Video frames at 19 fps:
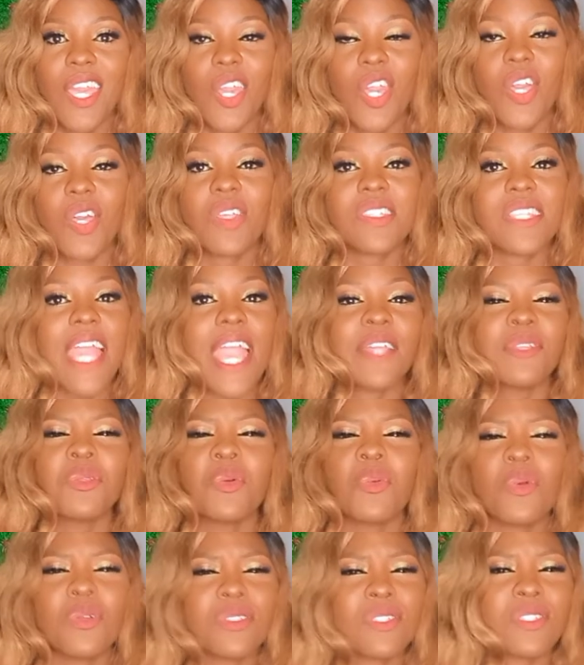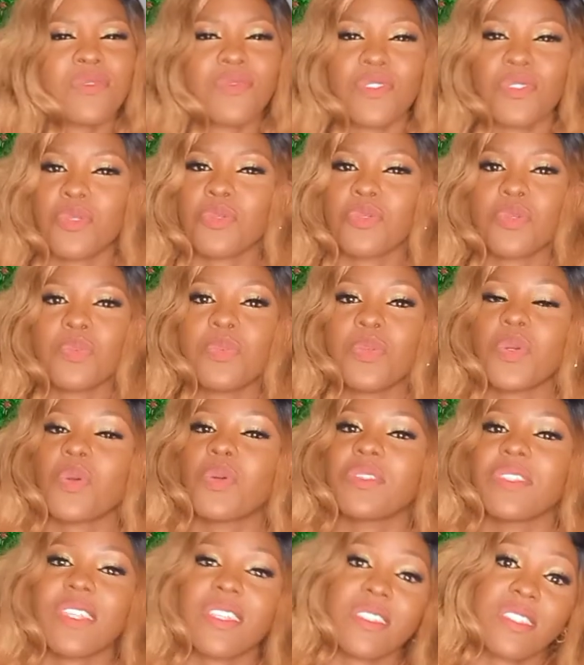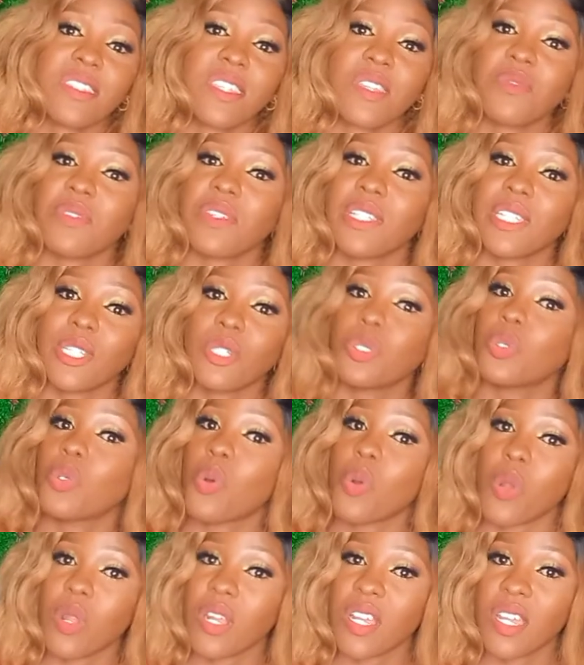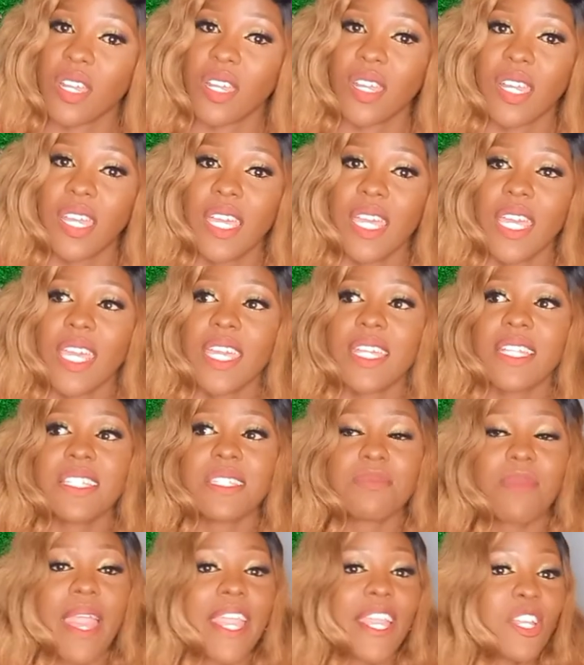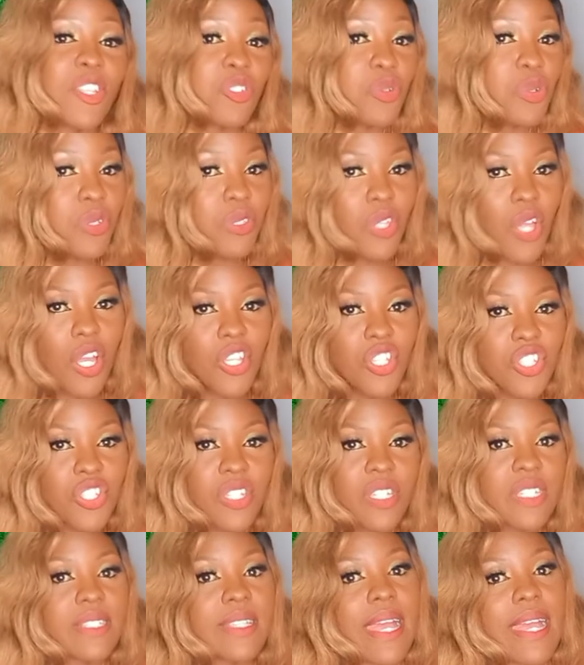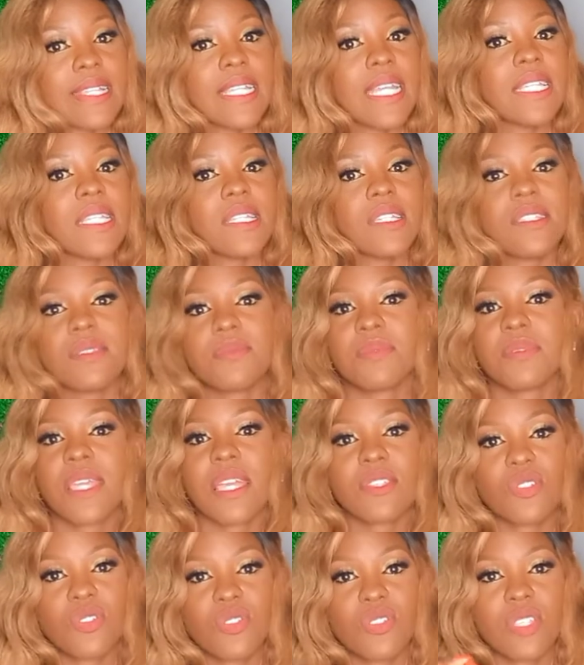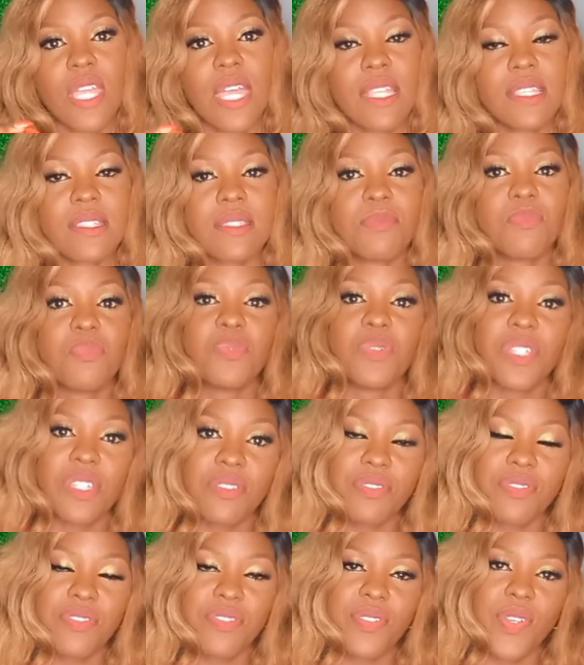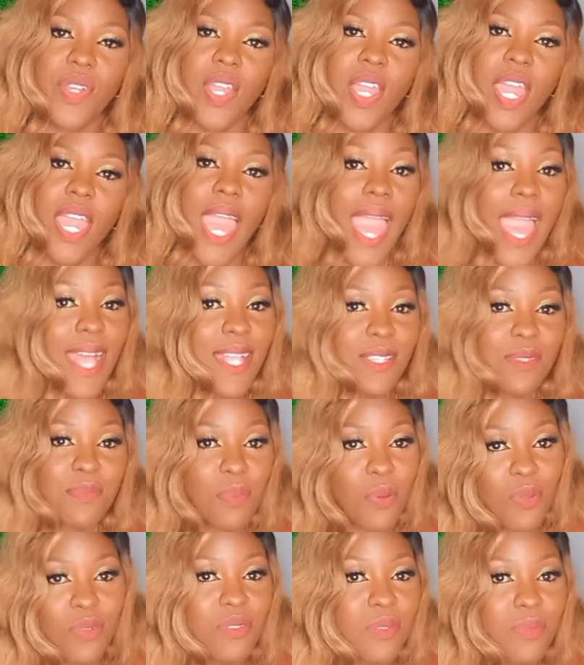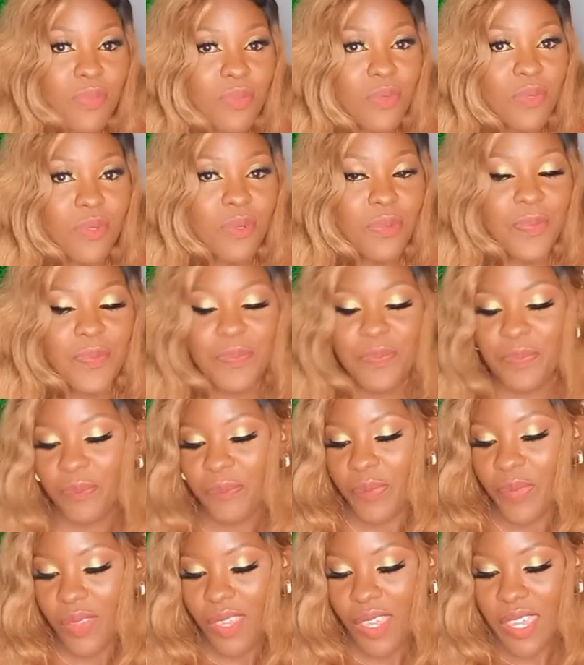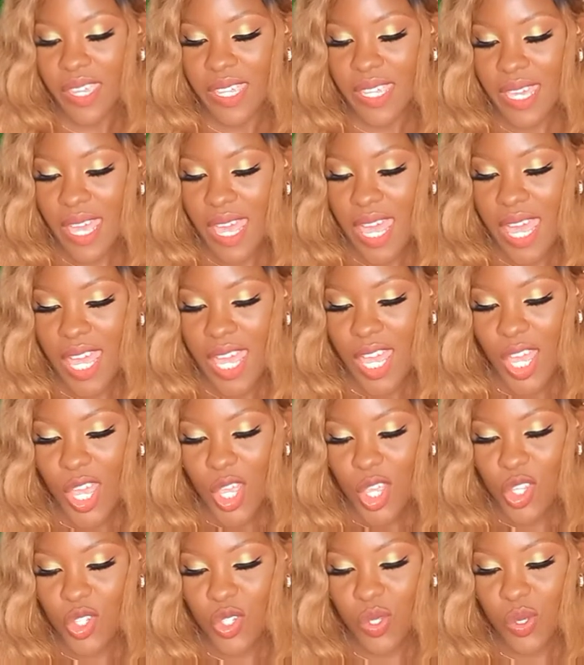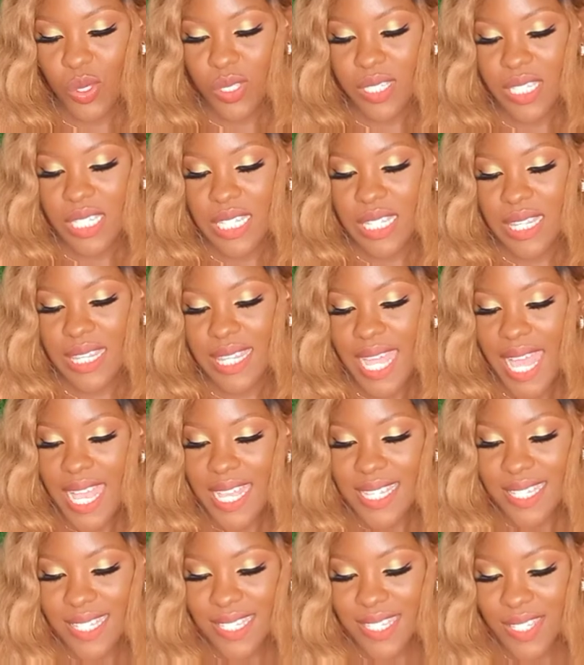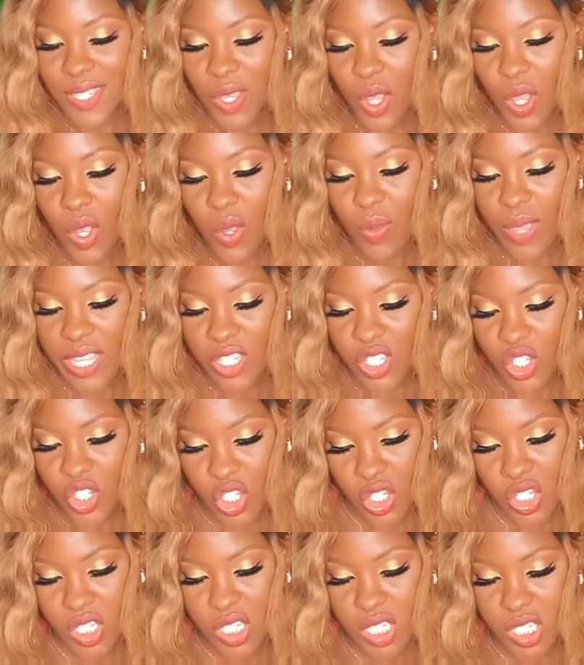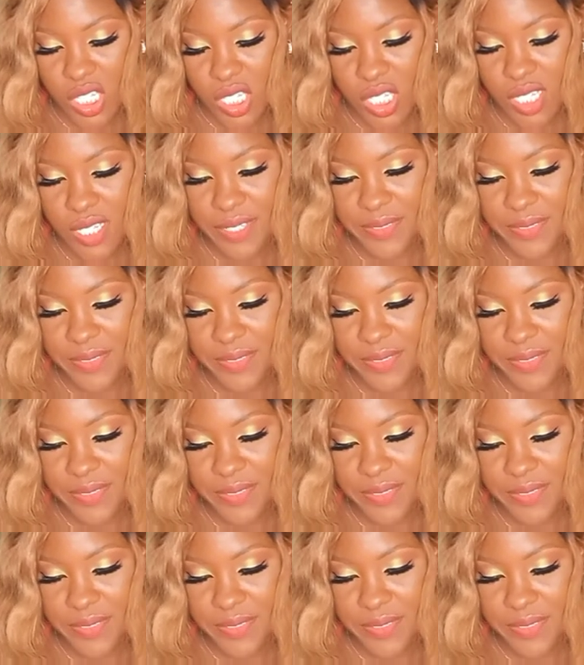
because I don't want this video to be unnecessarily long. It's my introduction and I need it to be as brief as possible. Yeah, so the last question.